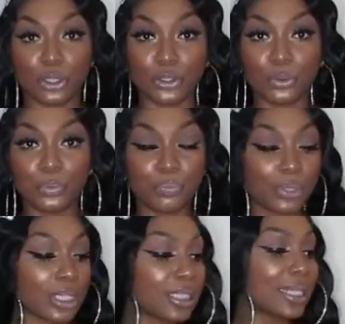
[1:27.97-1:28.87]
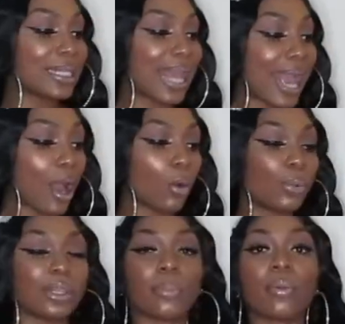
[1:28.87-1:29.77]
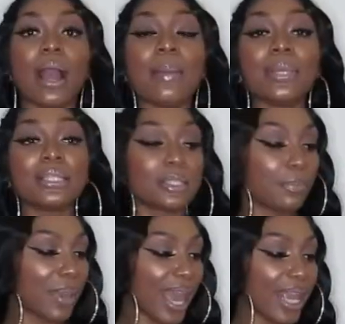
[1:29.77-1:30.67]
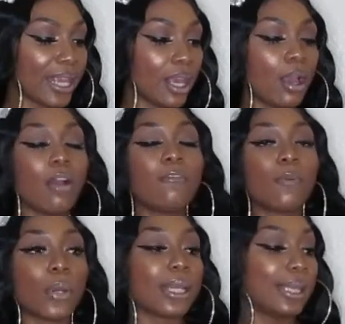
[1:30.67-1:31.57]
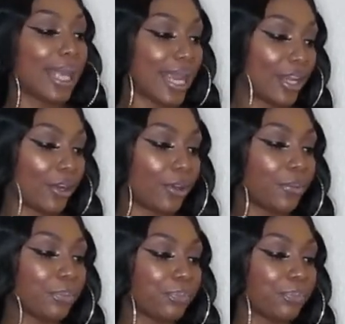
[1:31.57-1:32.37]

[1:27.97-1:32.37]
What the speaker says: So now with a promise to pay for it later.